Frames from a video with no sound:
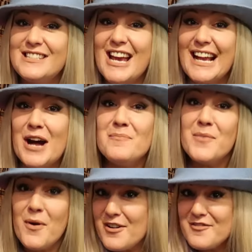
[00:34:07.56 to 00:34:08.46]
Check out
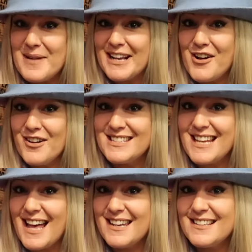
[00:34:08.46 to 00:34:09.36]
more of my
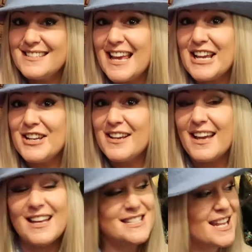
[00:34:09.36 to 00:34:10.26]
content, take a
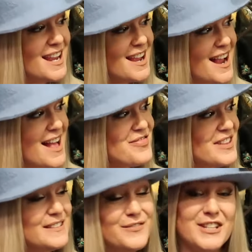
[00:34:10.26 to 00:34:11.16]
look at
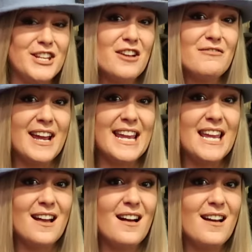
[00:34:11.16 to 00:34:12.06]
this video right
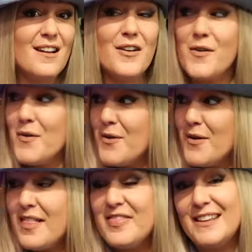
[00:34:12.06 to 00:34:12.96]
here or
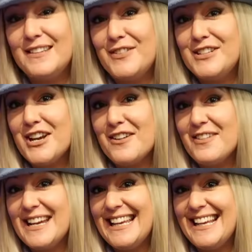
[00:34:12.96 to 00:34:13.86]
this video
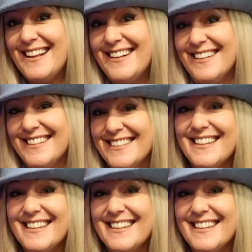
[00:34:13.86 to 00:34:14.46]
right here.